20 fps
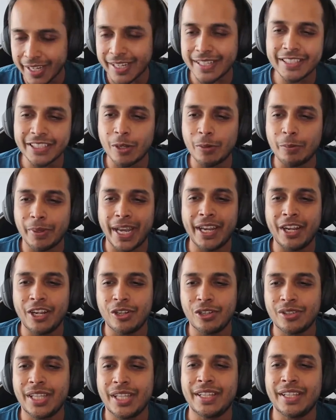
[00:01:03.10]
tricks your brain
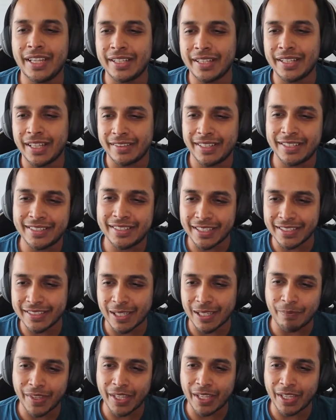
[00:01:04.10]
into thinking that this is
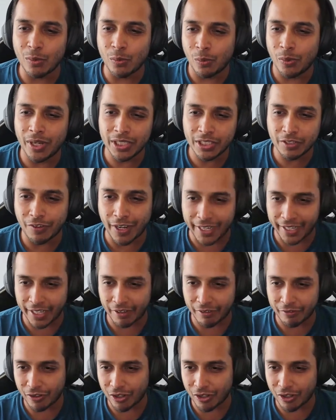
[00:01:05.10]
something worth fighting